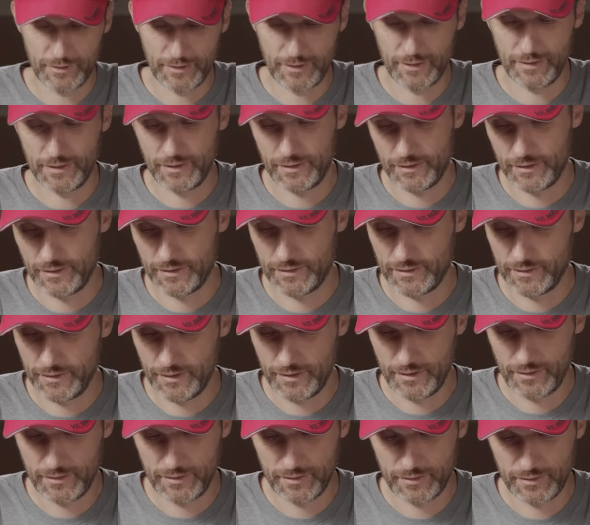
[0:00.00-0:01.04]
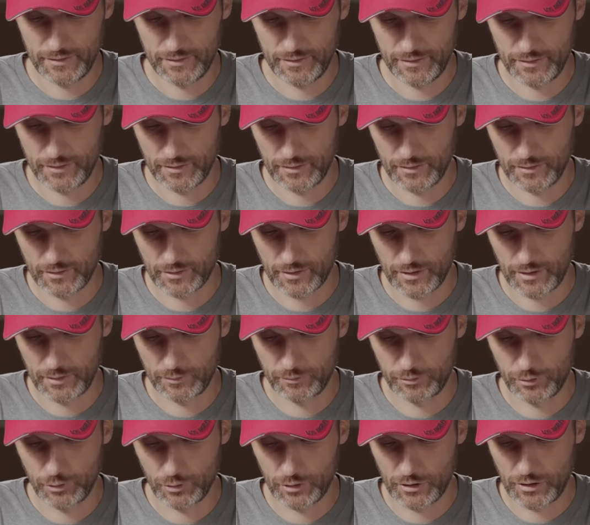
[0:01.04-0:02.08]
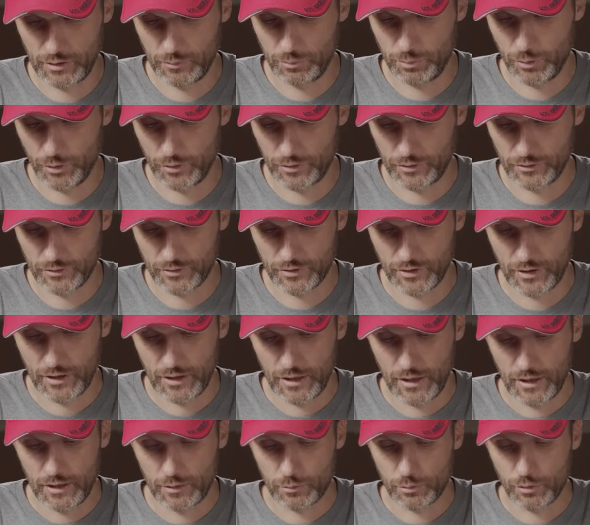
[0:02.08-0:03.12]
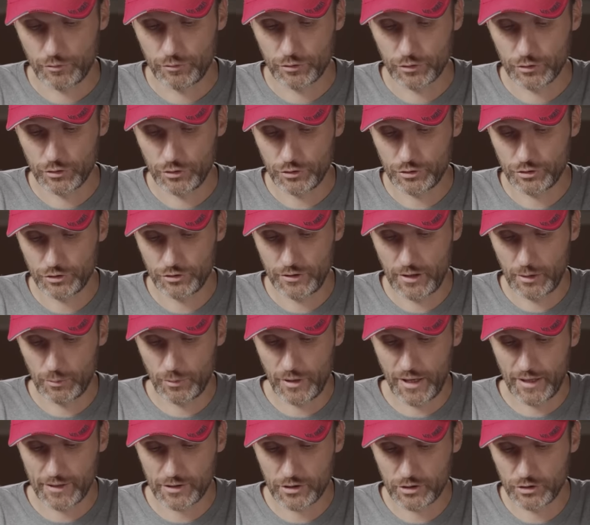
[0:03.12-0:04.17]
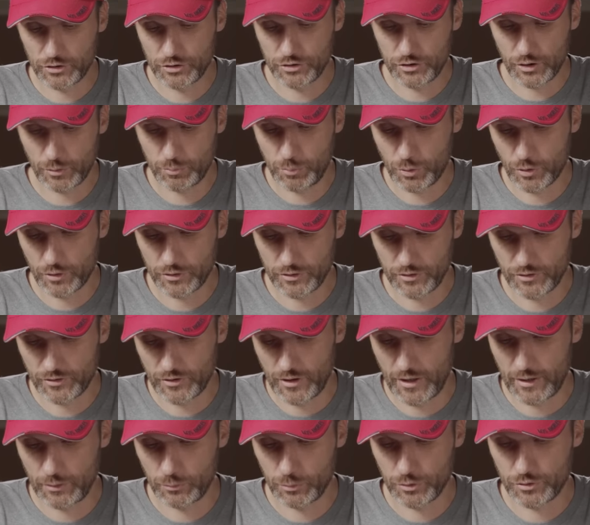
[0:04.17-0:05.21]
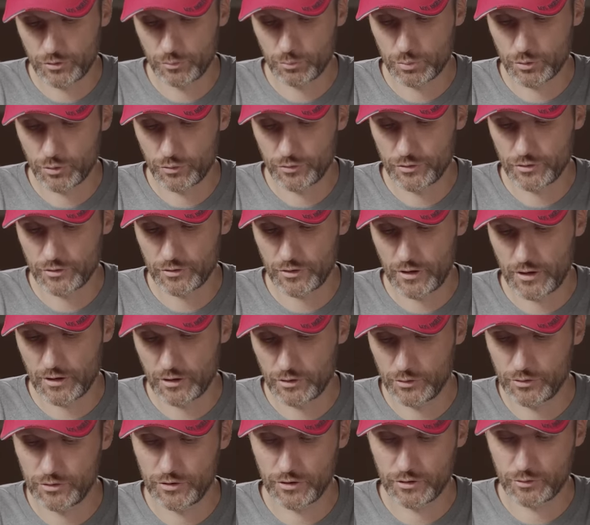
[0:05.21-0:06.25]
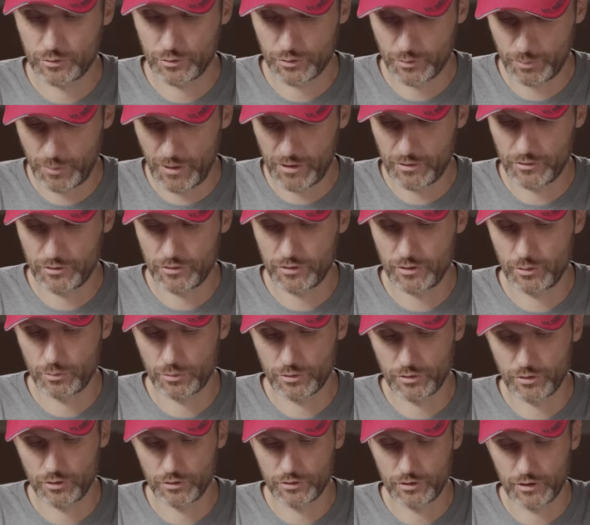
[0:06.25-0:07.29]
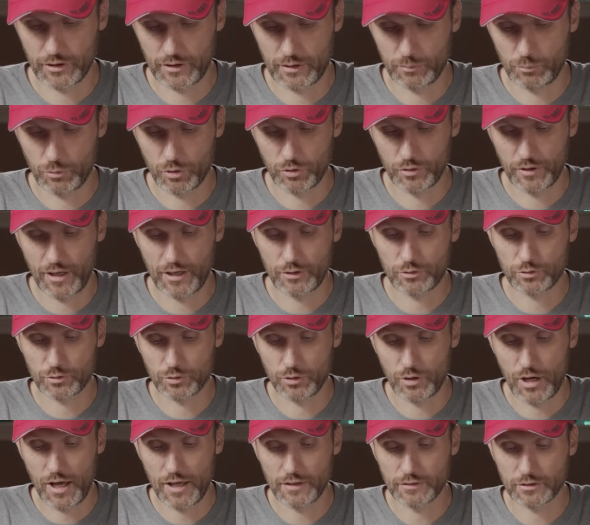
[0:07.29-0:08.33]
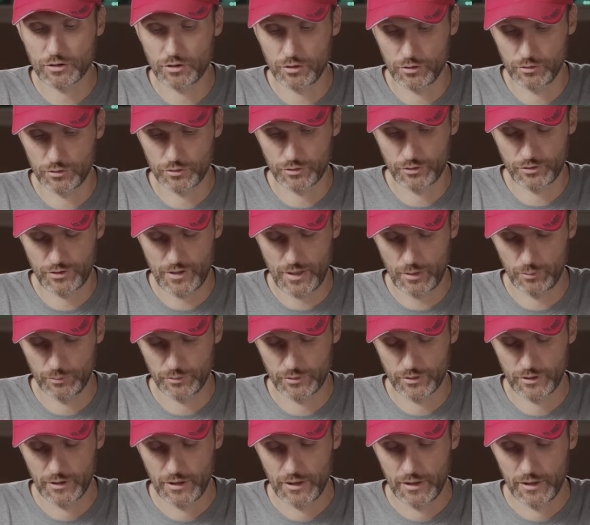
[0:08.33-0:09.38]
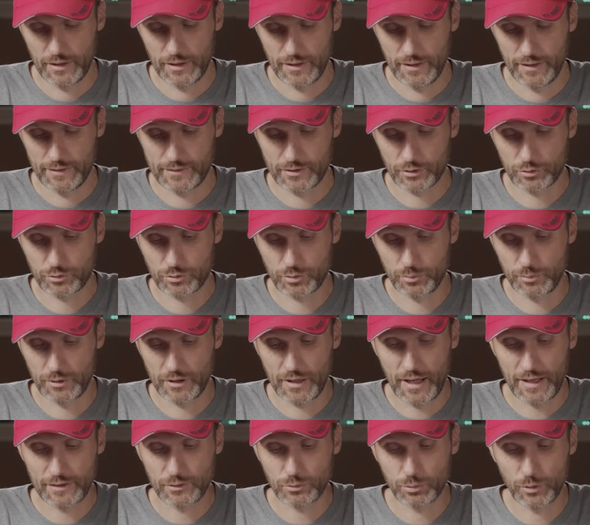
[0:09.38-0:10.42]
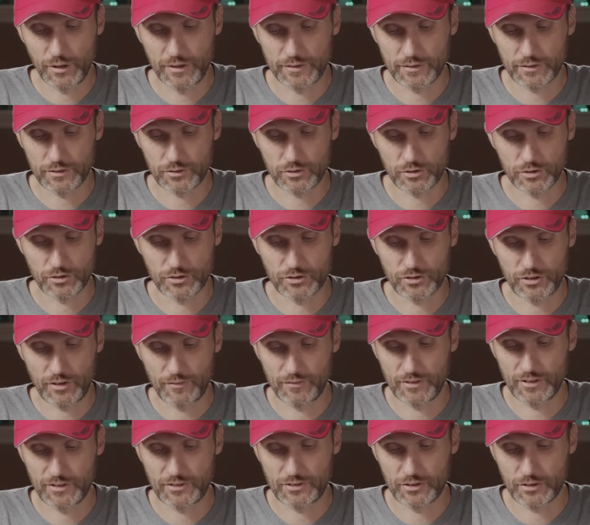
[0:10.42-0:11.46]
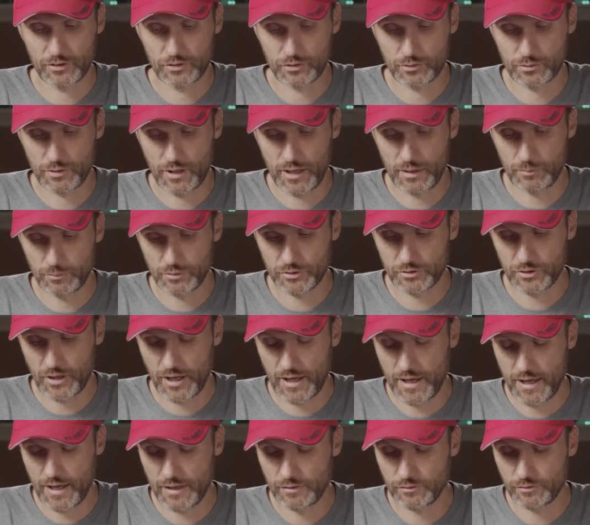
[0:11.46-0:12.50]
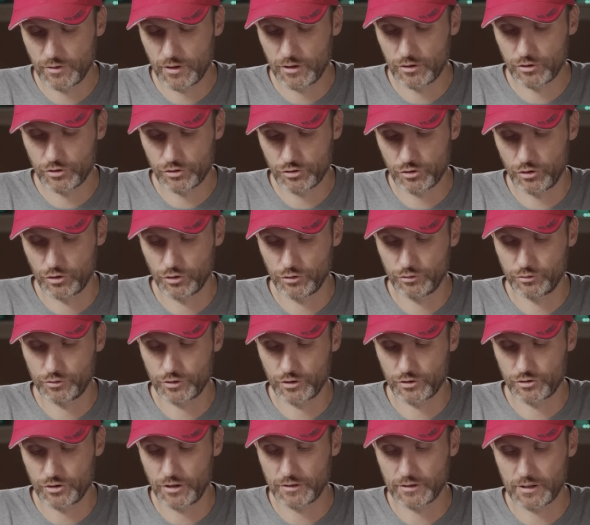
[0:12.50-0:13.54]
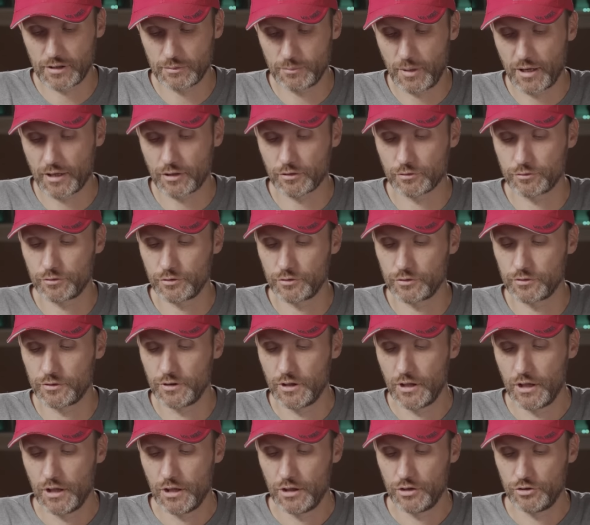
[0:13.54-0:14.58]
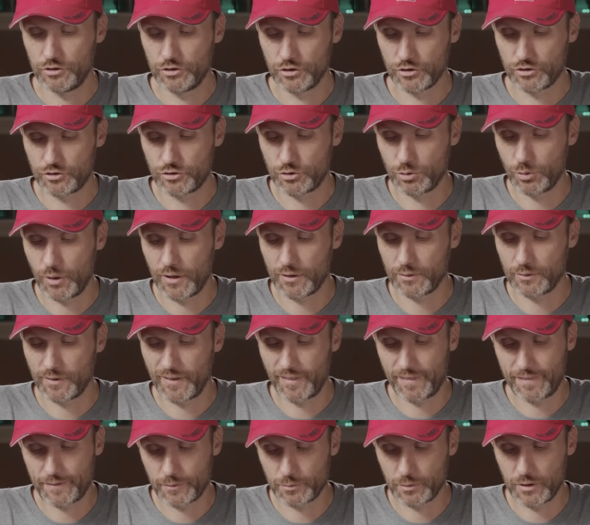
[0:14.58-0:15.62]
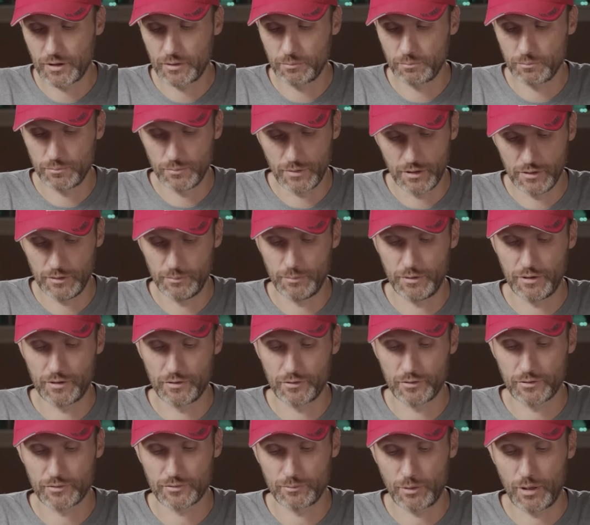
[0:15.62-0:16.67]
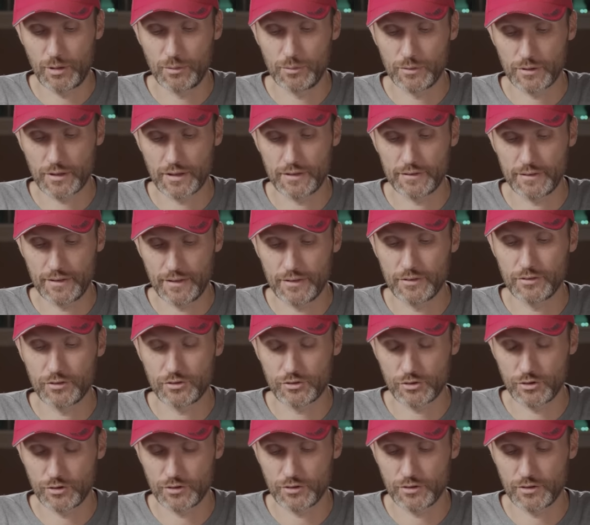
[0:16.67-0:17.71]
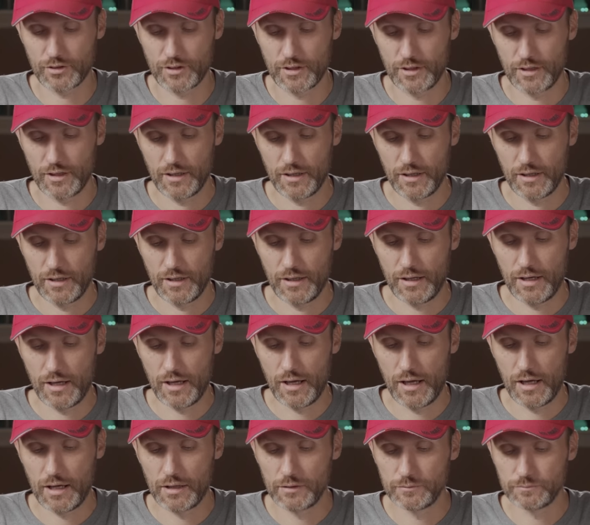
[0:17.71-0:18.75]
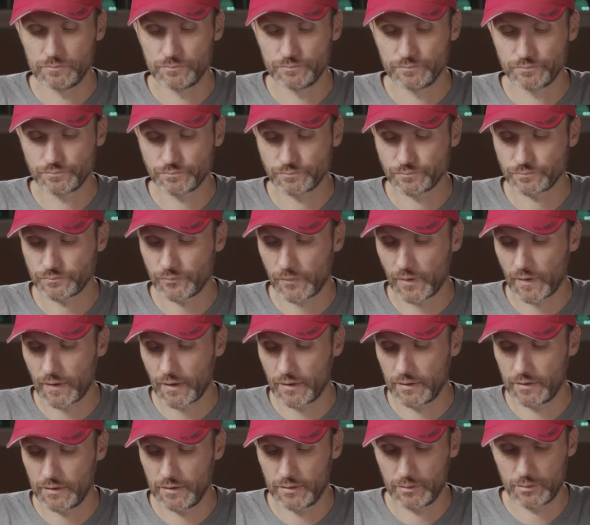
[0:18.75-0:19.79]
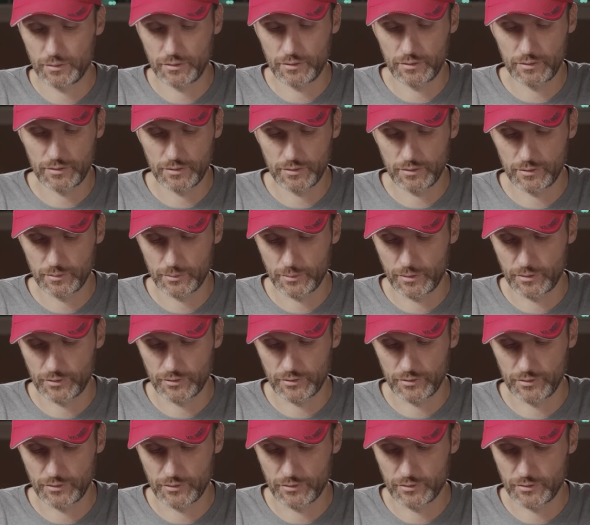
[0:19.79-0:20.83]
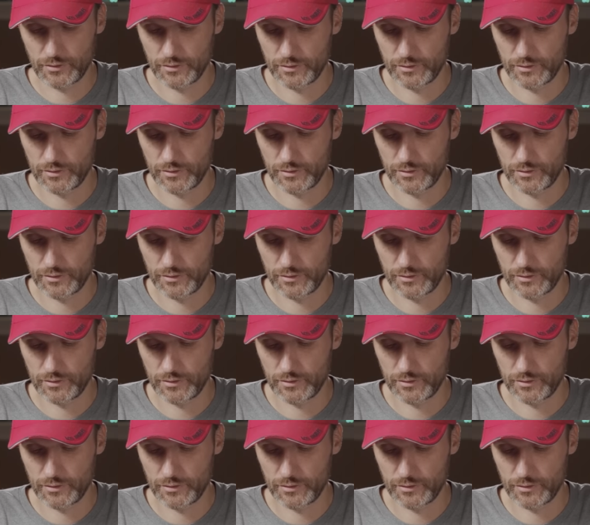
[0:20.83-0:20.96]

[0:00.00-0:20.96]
Uh, da, da, da, okay, few key points. Revolutionary acoustic port design, which improves acoustic transparency, resulting in a more natural, uncolored sound. It's extremely lightweight, at just 76 grams, and very short for a shotgun microphone, just 203 millimeters. Wow, okay, that is short. Um, Eh, what is this?